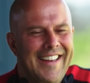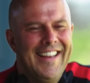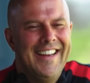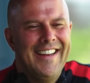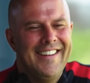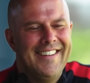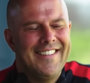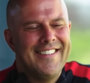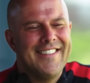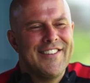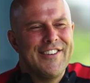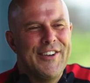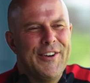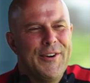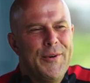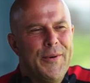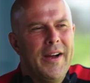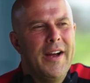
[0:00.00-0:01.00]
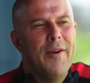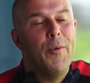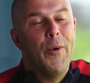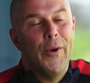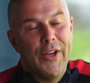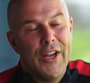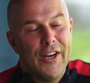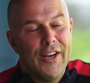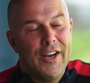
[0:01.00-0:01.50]
Yeah. So
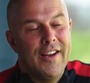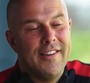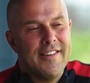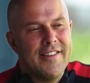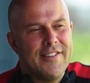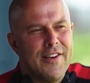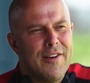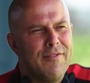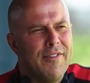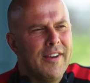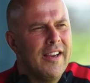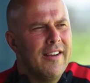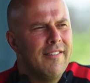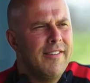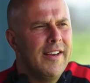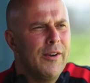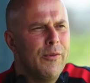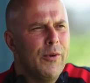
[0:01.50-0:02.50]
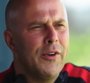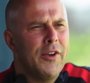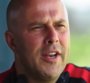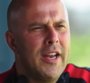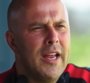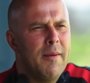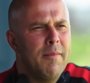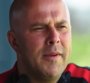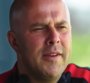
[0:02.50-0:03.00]
working class is something I think
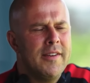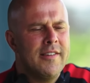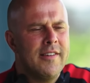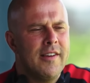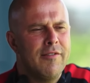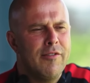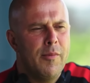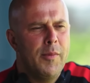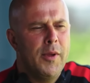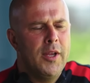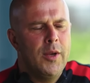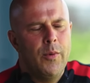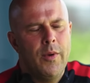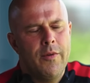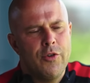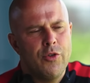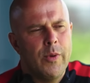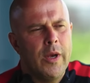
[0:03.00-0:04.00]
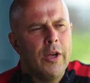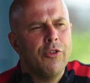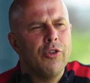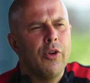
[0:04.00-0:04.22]
Rotterdam is familiar with as well.